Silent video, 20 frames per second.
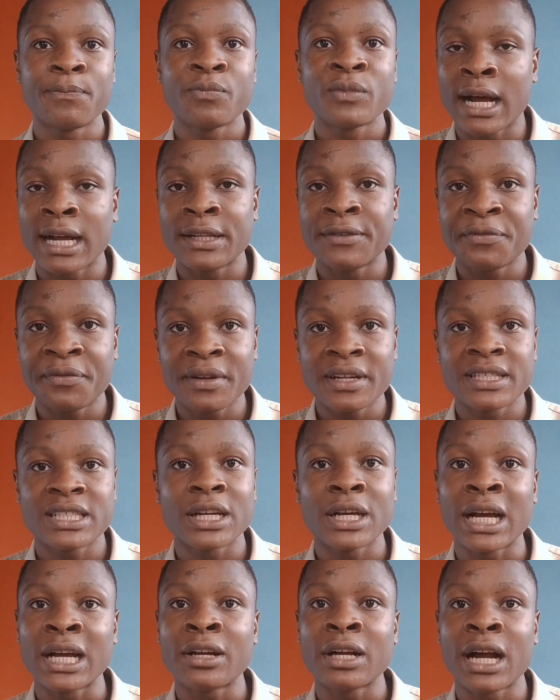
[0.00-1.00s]
At first,
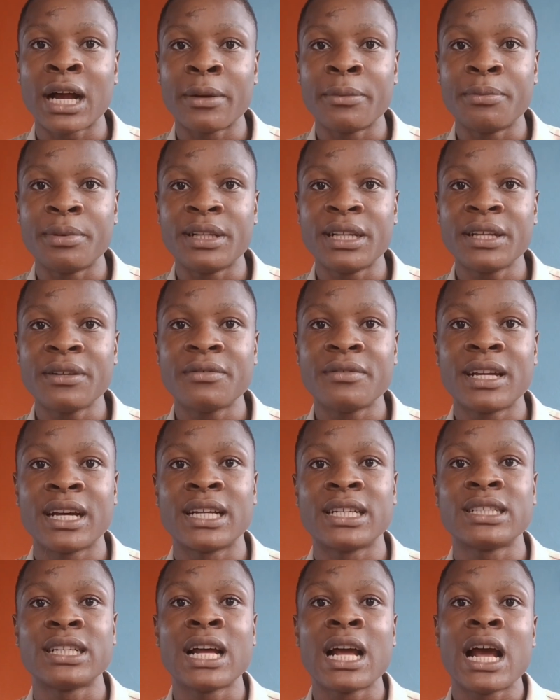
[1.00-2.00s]
I believe
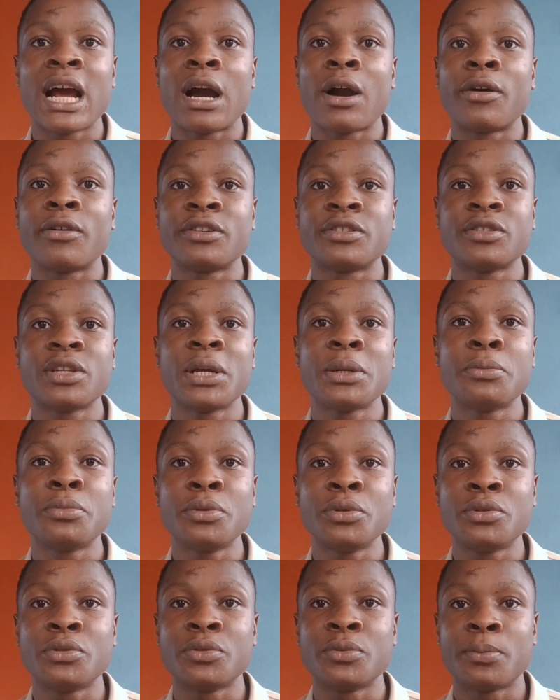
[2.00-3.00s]
that I was not
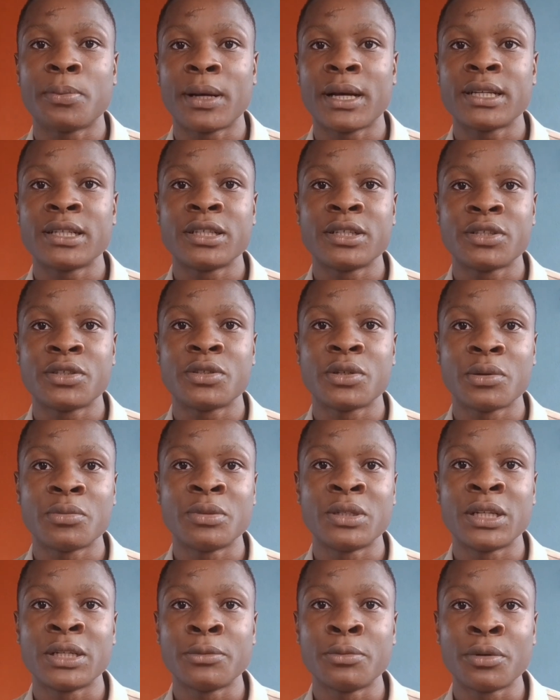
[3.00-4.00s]
able to pass this
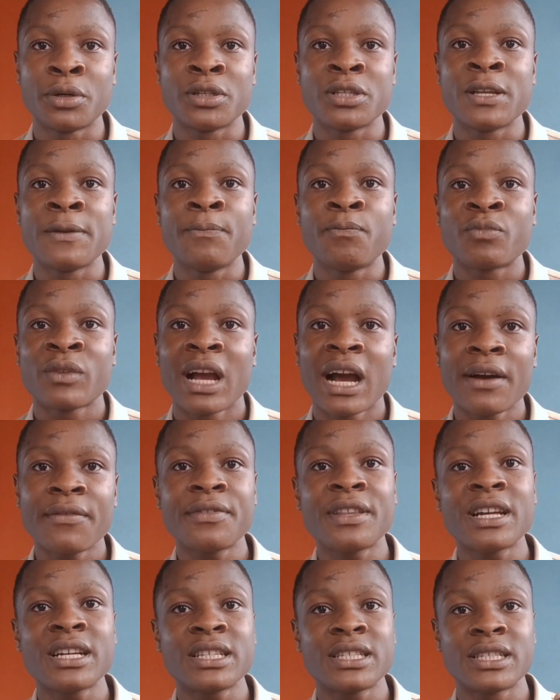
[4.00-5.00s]
subject, but
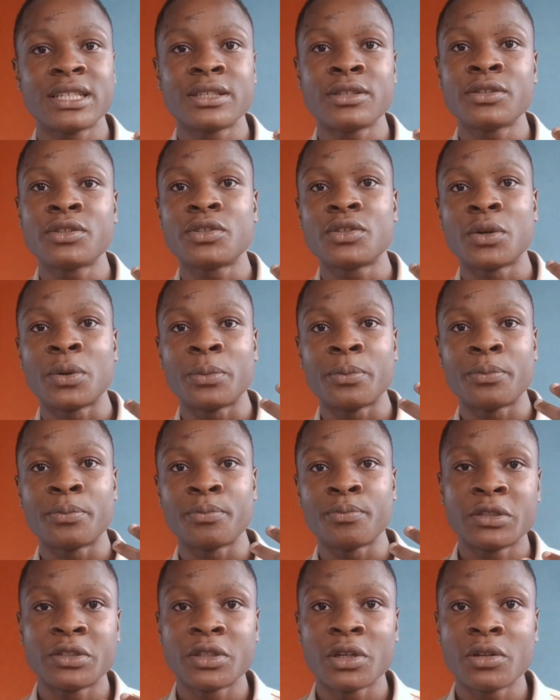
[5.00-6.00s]
after seeing some
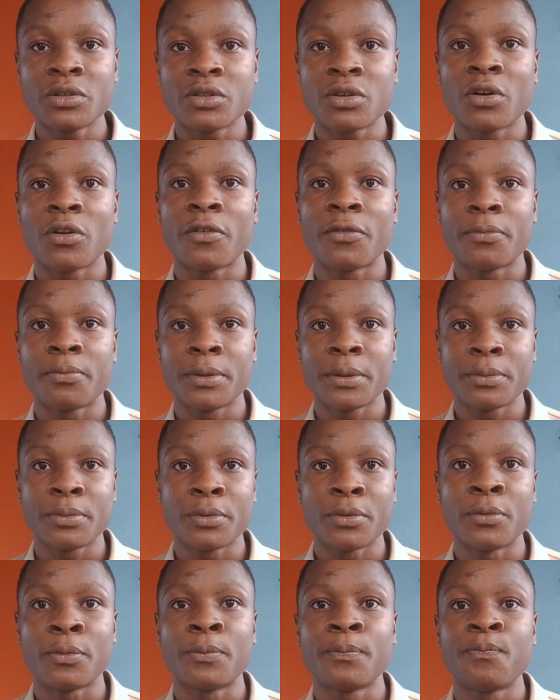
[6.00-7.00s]
results of
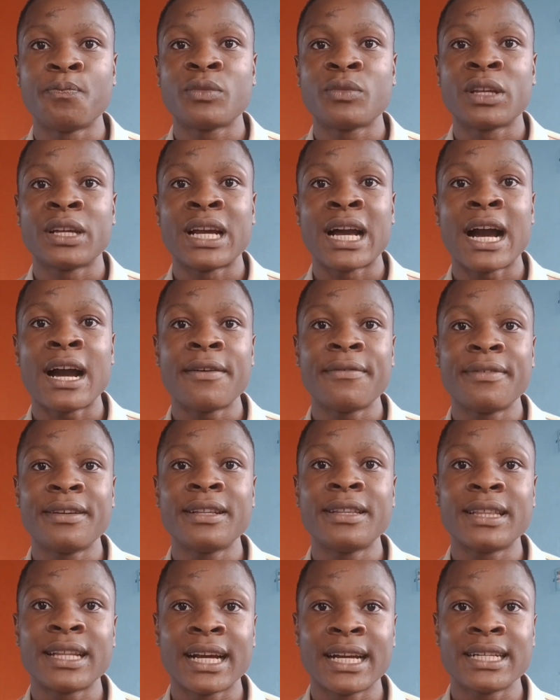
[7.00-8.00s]
people
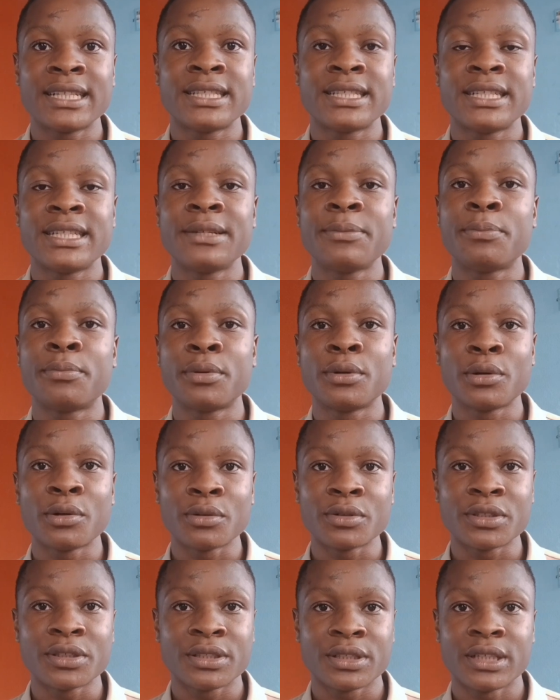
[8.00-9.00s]
having 90
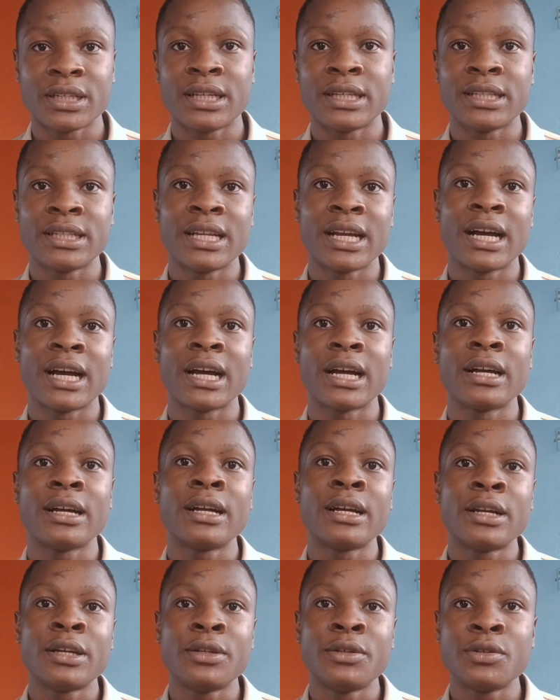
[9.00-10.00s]
plus in their
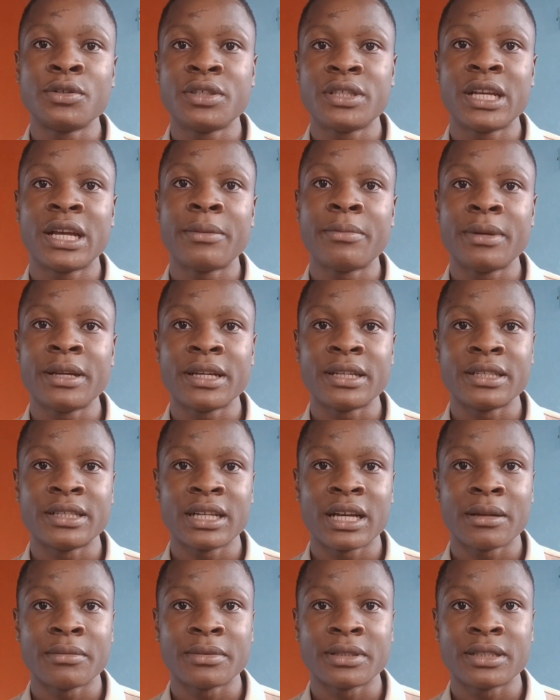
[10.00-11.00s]
UTME
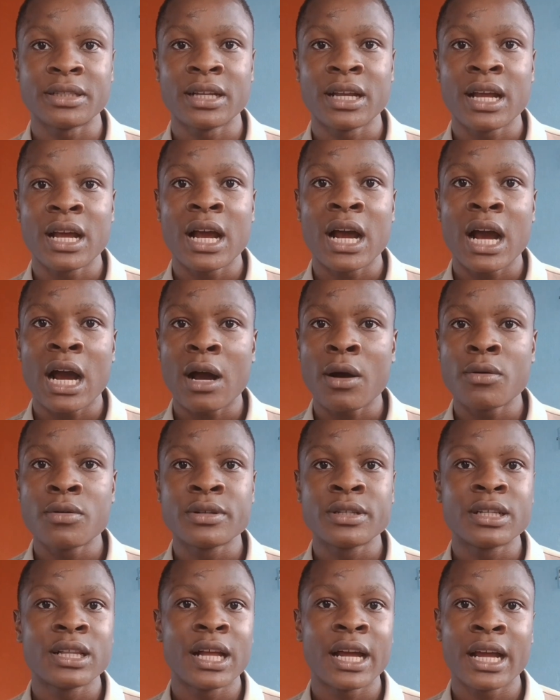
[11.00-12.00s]
exams, I
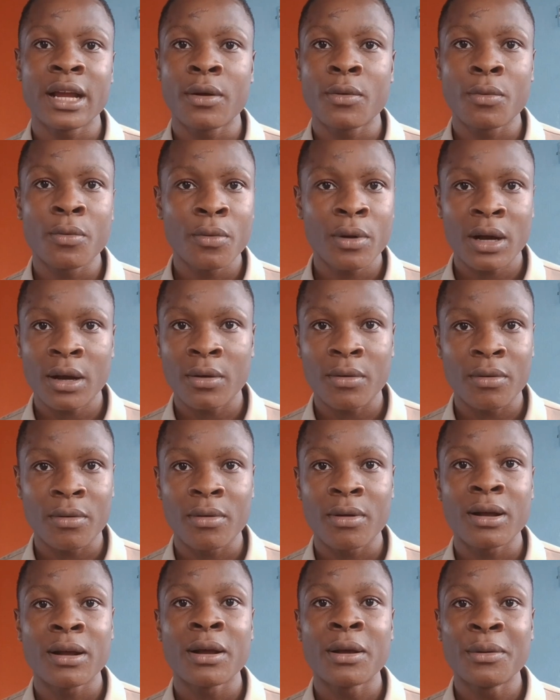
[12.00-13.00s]
was like, wow,
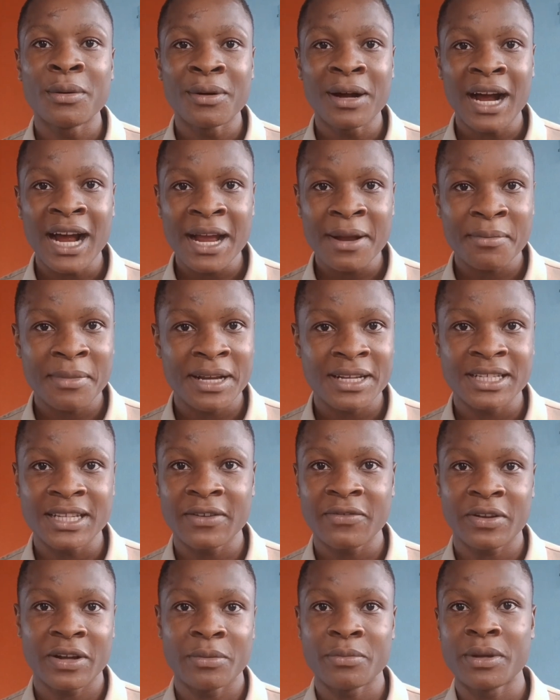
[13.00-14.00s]
I
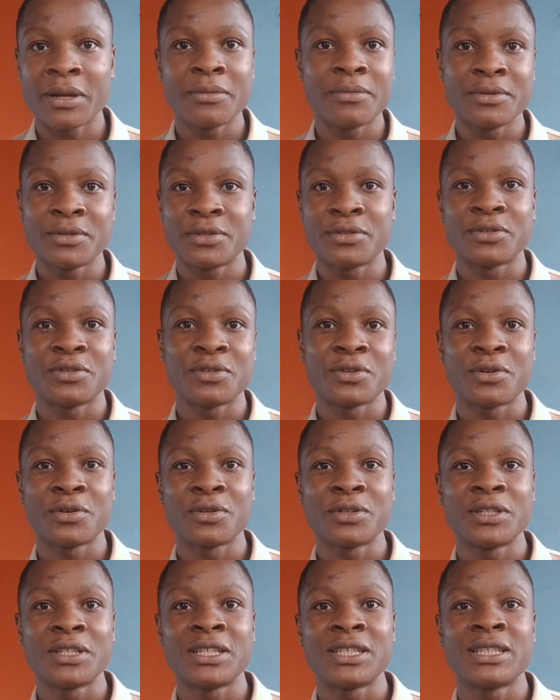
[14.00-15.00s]
myself can be able to
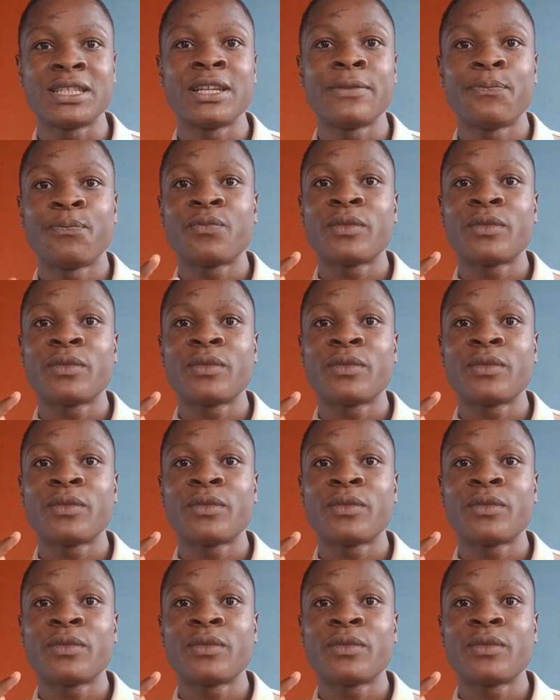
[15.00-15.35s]
score this.